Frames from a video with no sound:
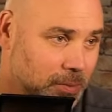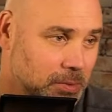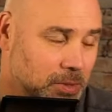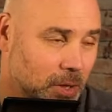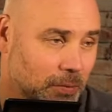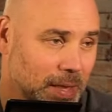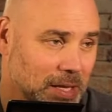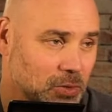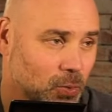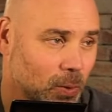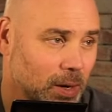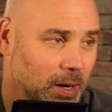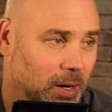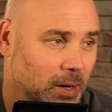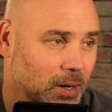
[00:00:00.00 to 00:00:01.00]
So that's
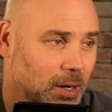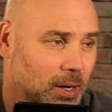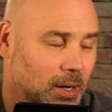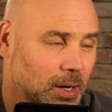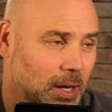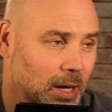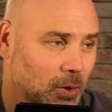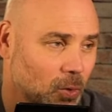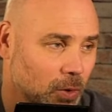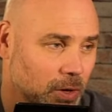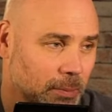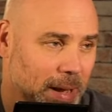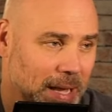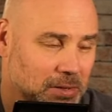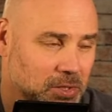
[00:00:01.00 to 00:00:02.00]
where, according to
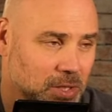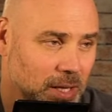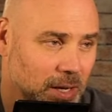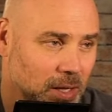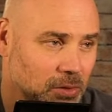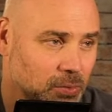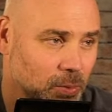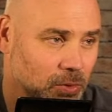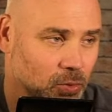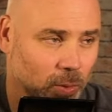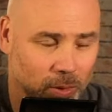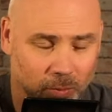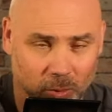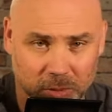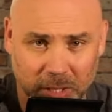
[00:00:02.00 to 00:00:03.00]
Matt Zenitz with
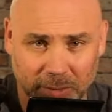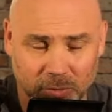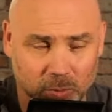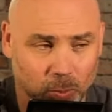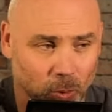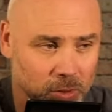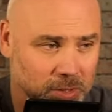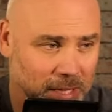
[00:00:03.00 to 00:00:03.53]
24/7 Sports,